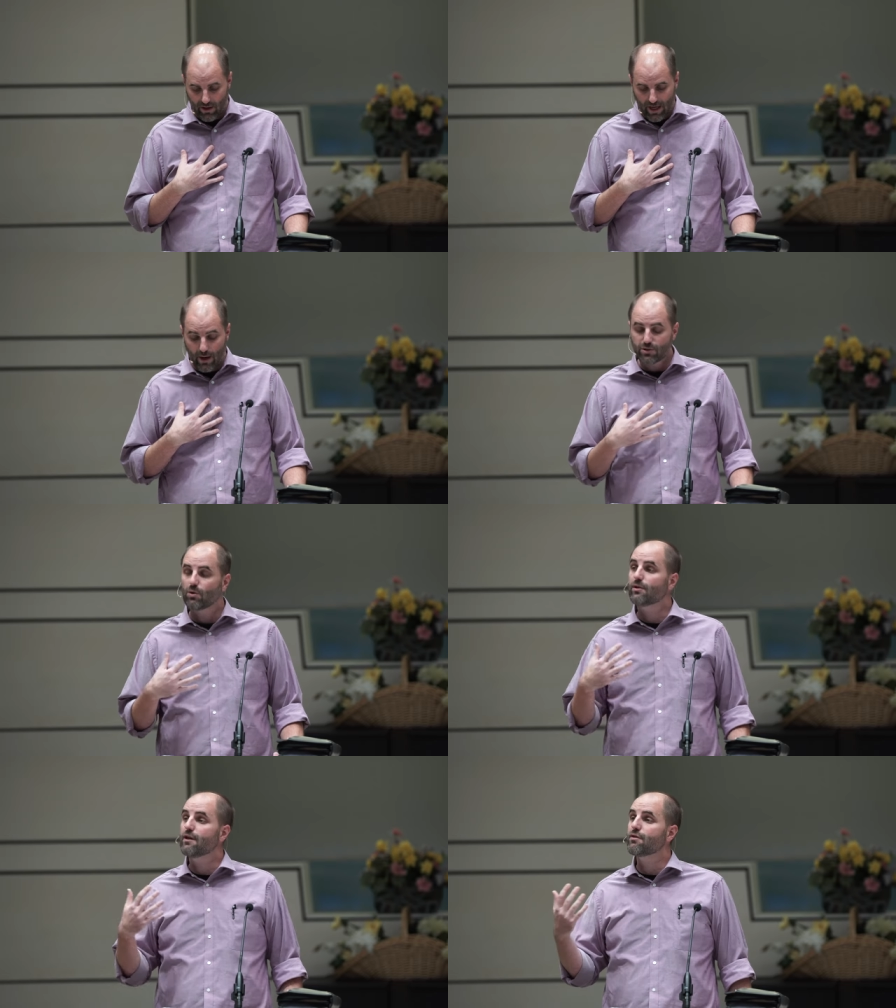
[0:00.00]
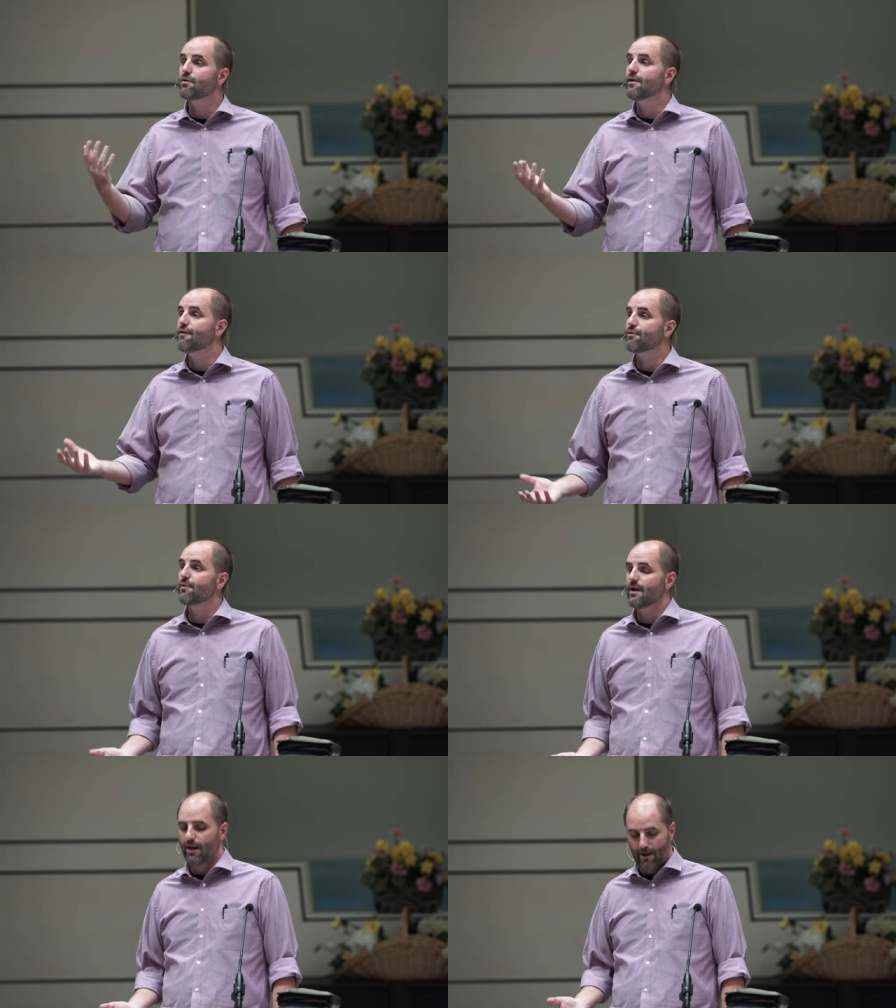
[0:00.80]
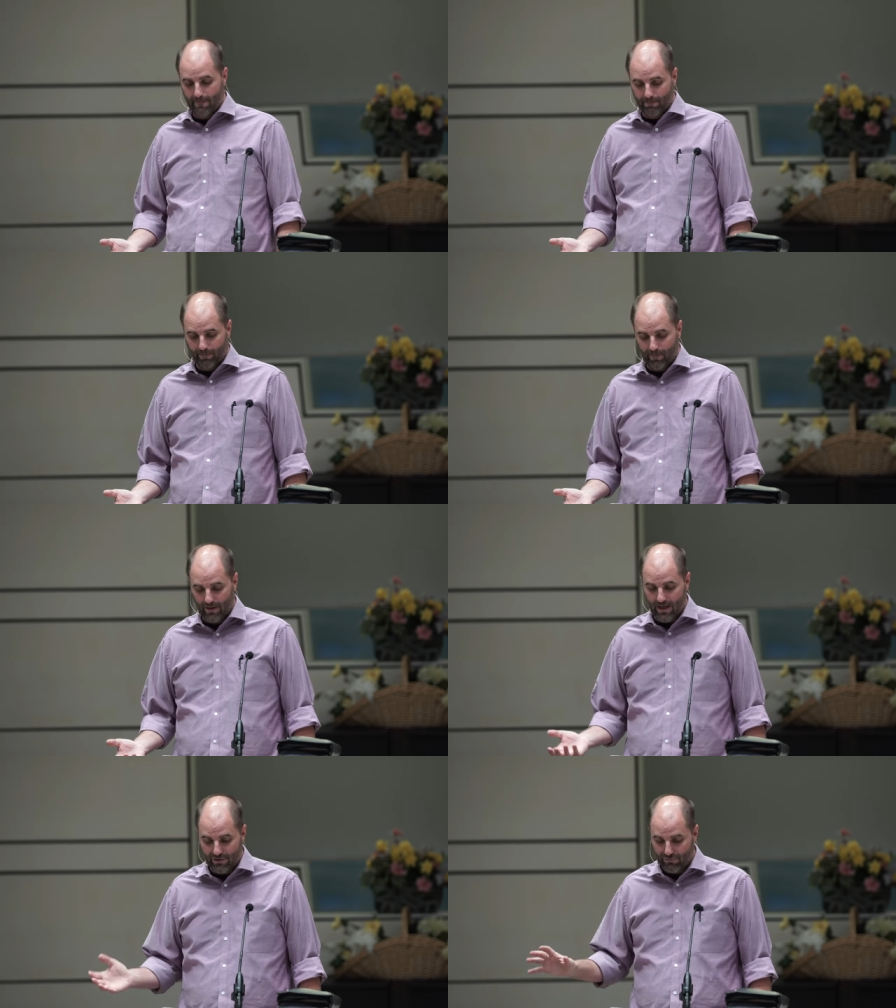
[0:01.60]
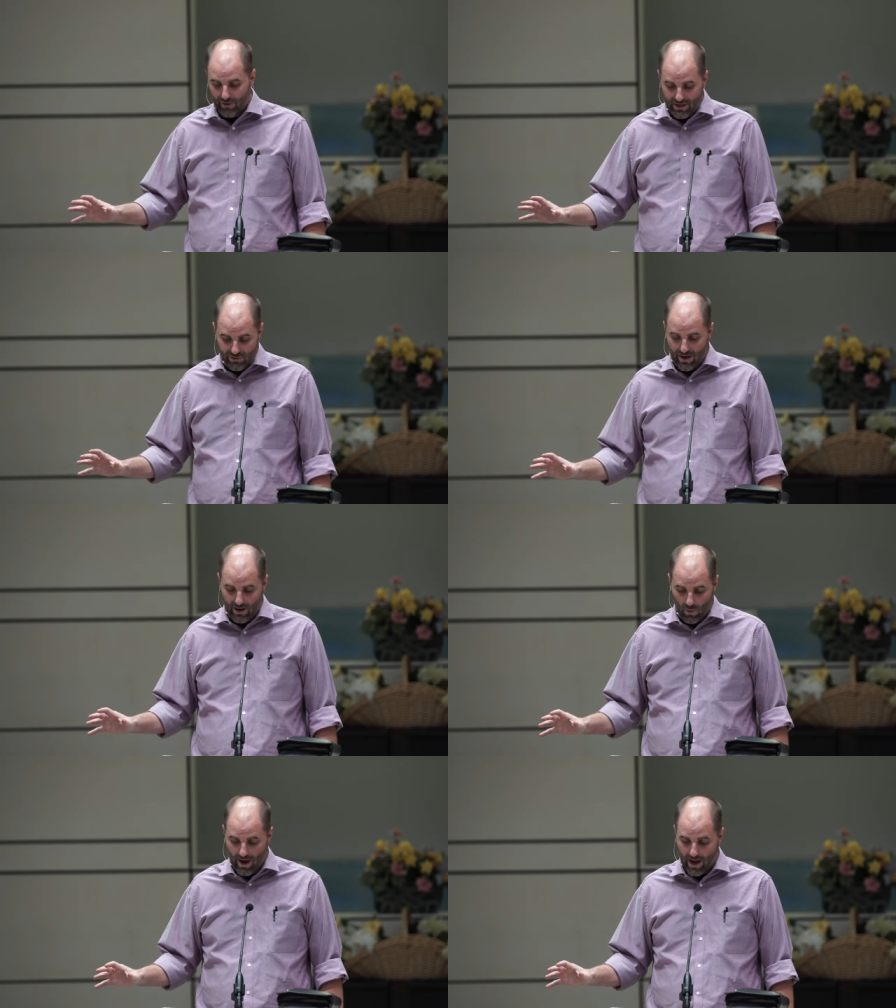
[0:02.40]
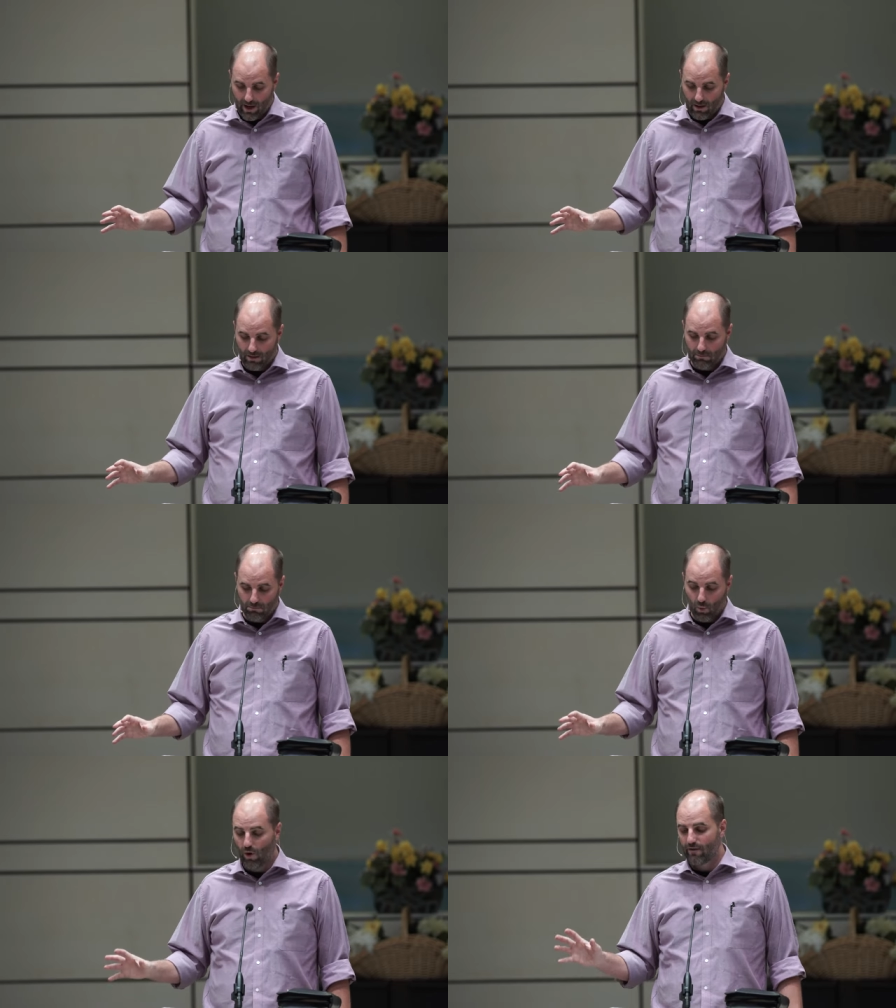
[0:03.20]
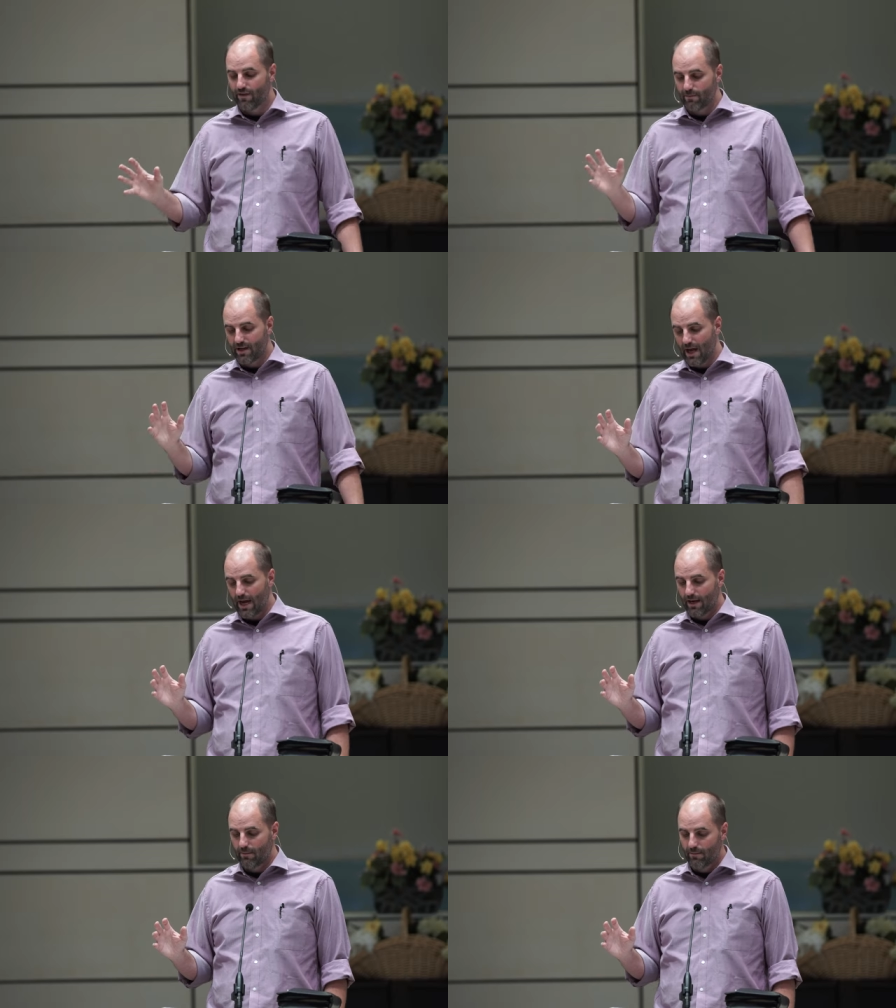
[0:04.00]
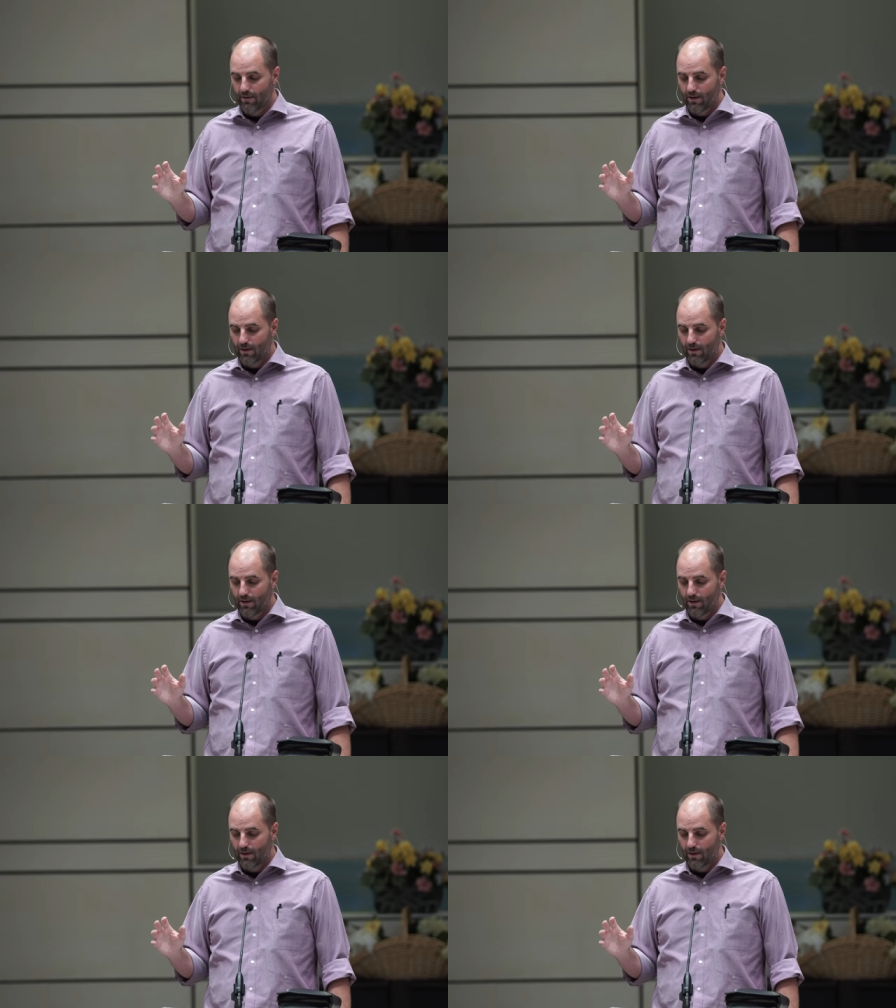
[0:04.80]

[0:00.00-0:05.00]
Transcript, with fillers: He was only 33, and his friends ran away. One of them denied him.